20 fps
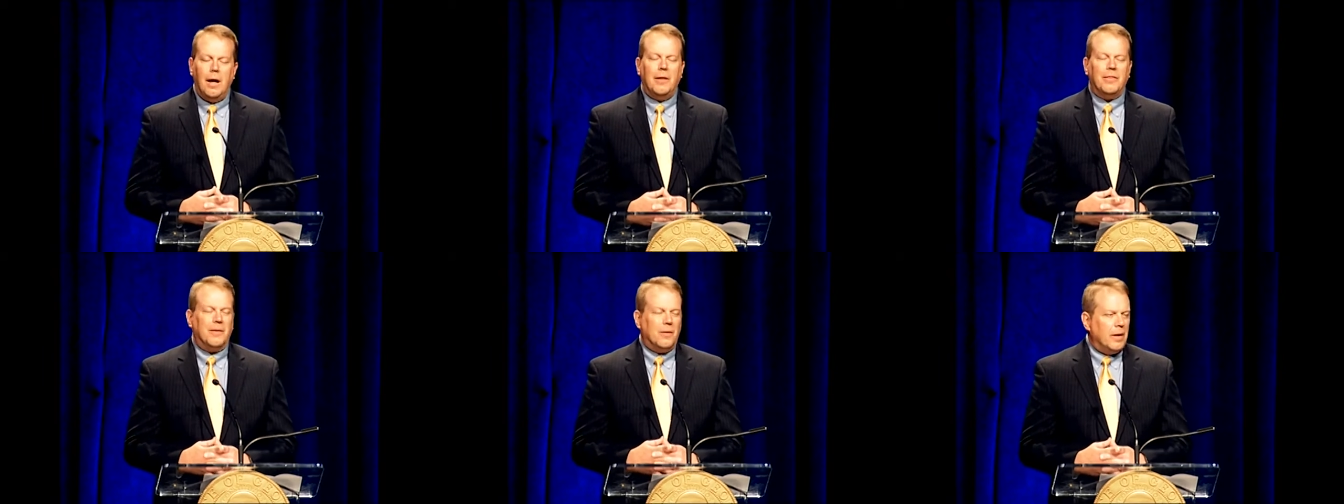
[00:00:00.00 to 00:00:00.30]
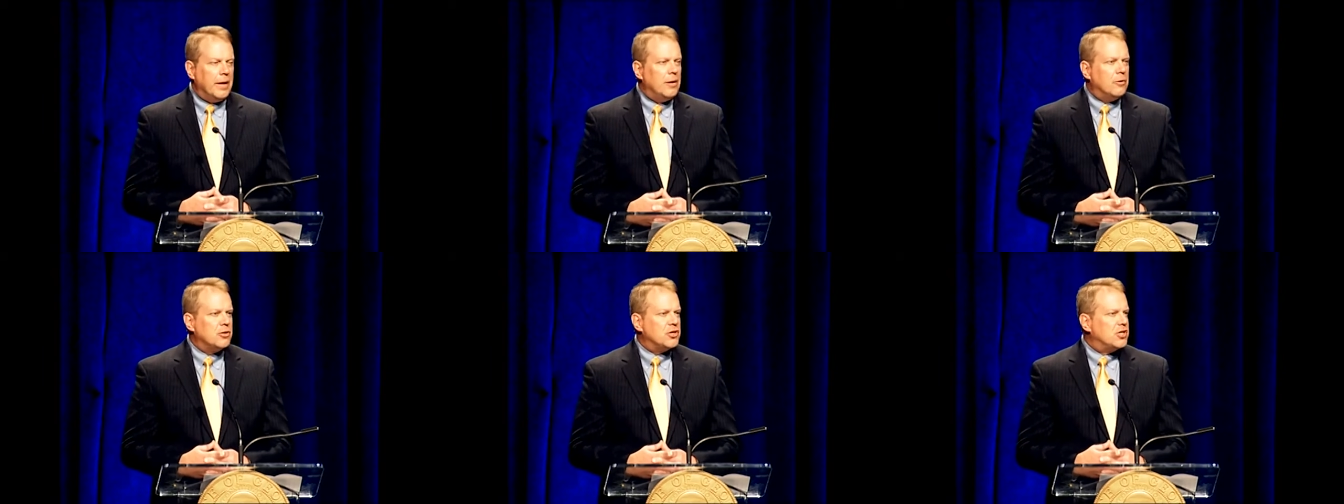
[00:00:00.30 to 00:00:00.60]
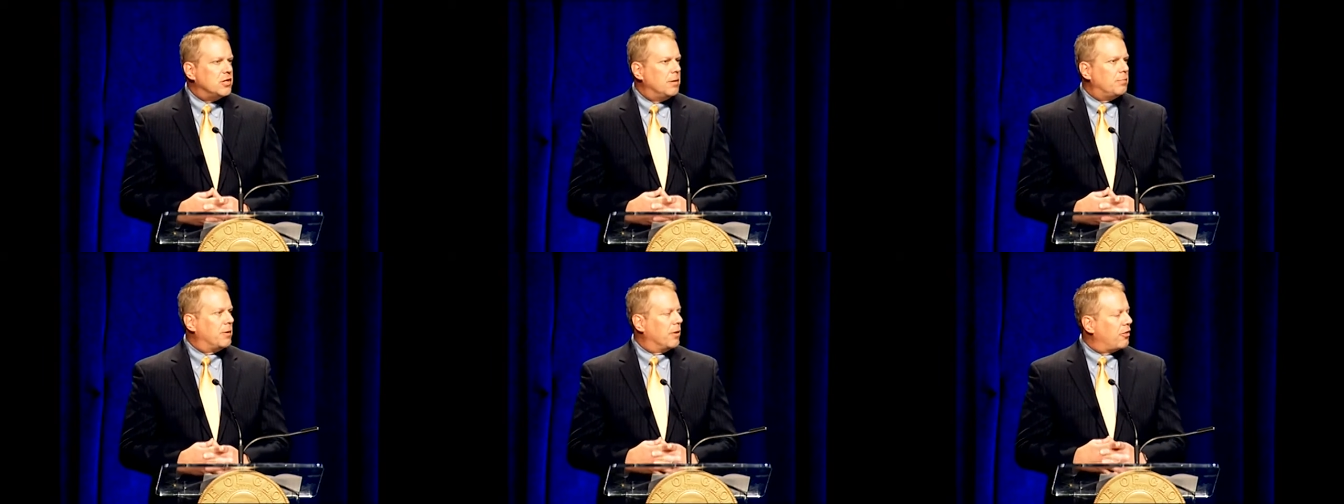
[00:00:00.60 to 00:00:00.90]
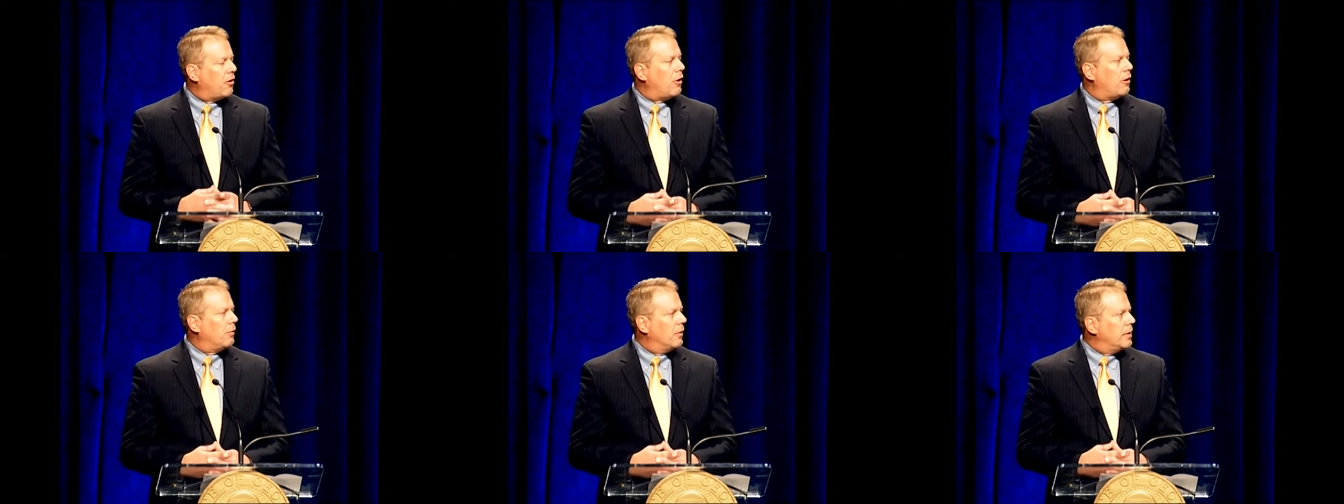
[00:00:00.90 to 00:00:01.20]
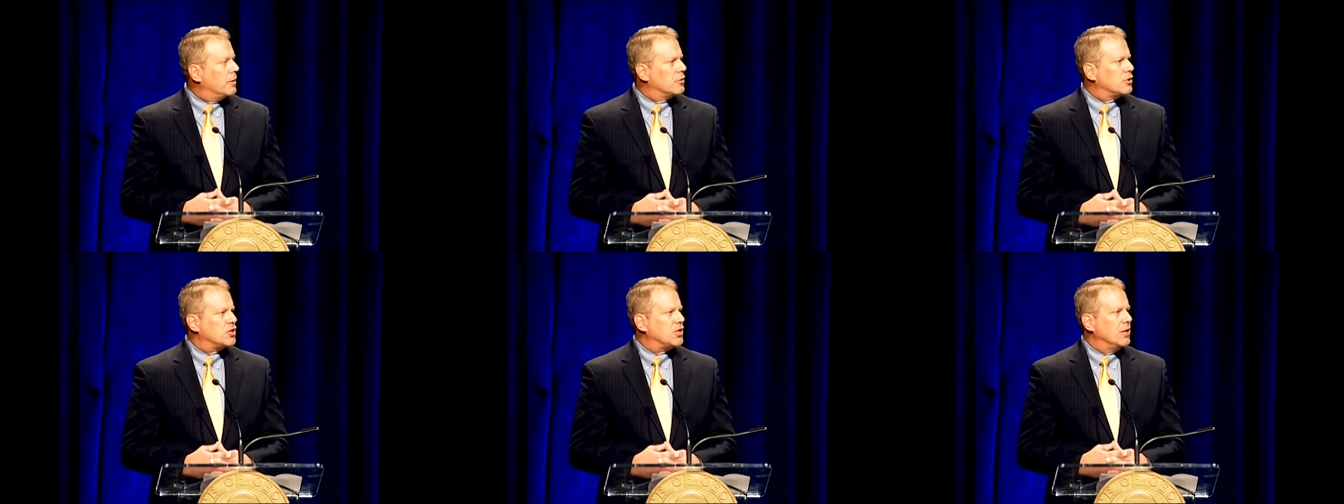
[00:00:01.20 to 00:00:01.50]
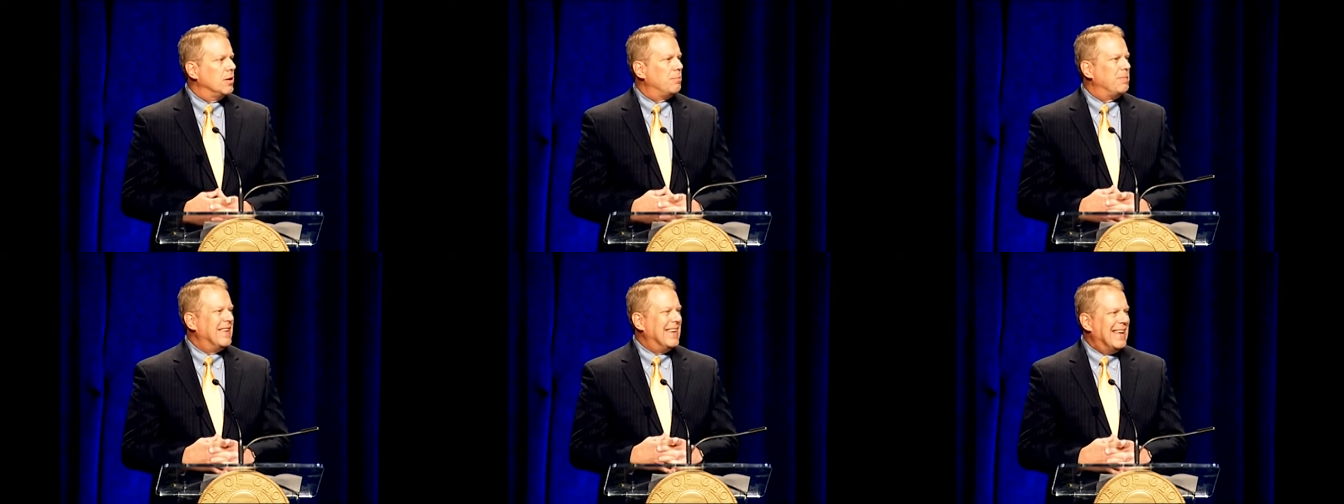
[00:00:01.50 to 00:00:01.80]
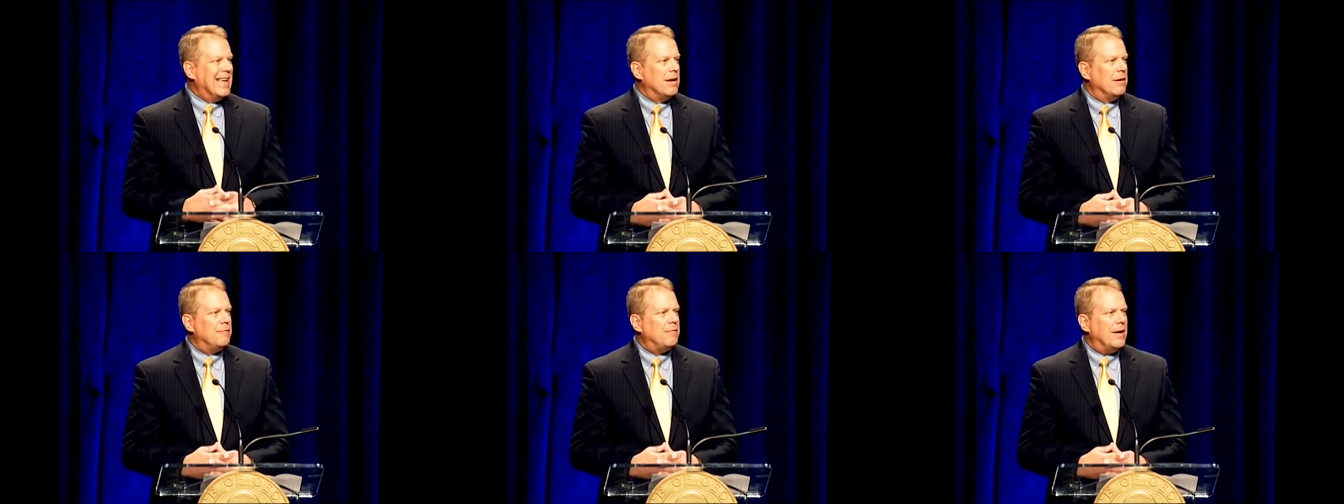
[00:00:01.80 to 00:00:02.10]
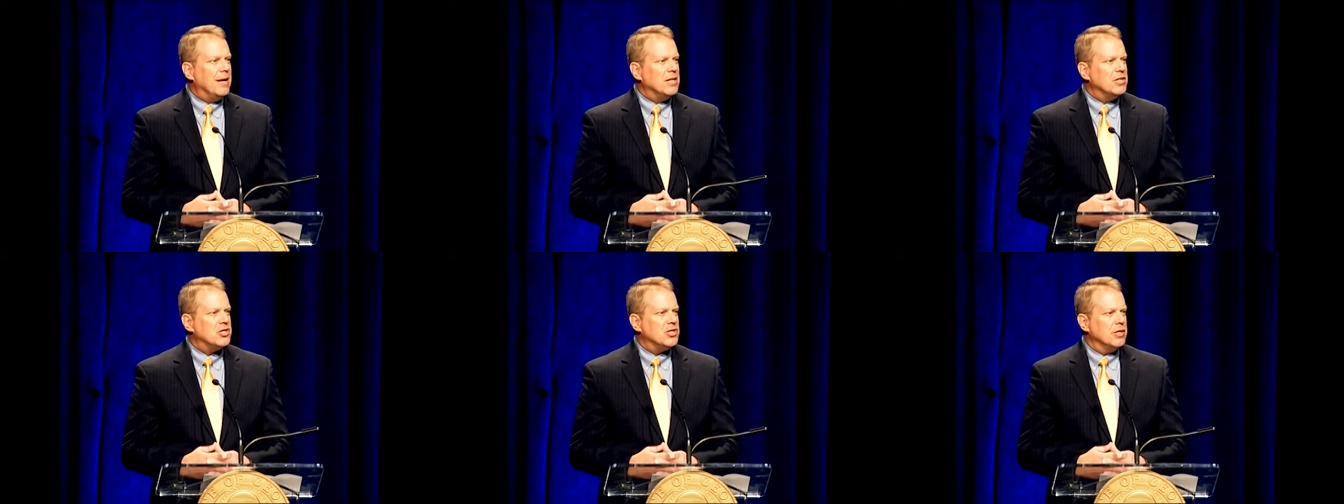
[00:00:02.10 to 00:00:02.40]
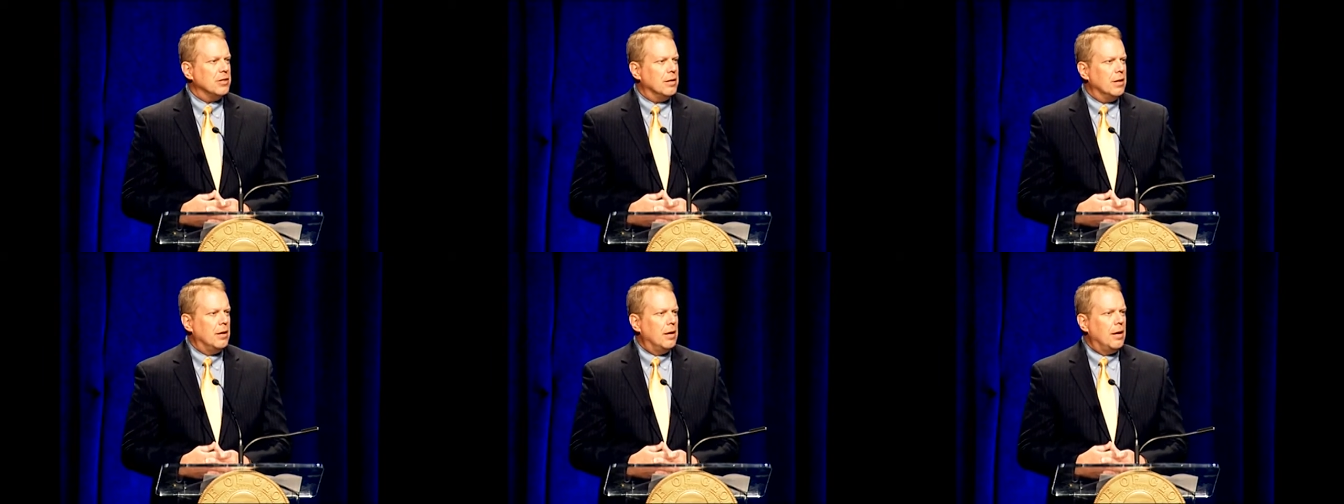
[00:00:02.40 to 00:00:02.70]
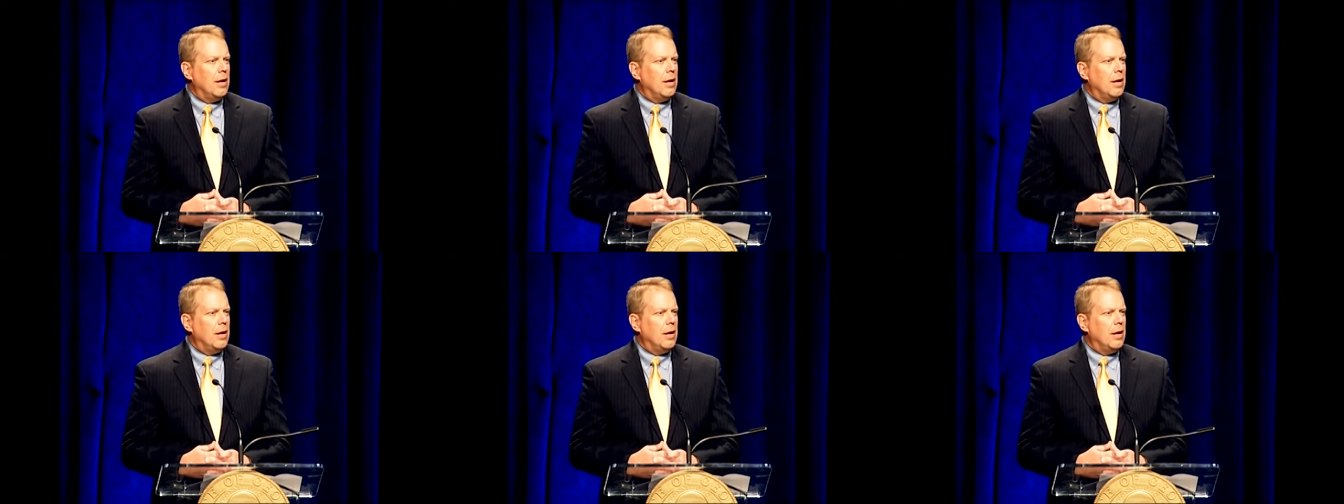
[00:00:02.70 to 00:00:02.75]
The leadership, the thought leadership, the innovation